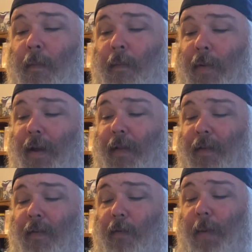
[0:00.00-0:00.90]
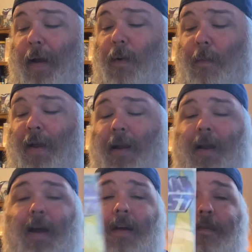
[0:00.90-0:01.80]
but this is Power Man and
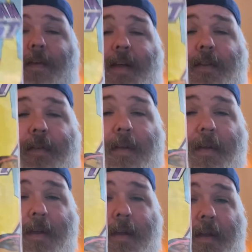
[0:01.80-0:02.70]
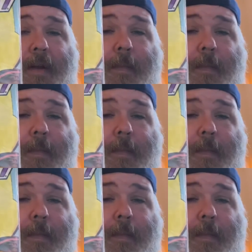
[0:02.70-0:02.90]
Iron Fist number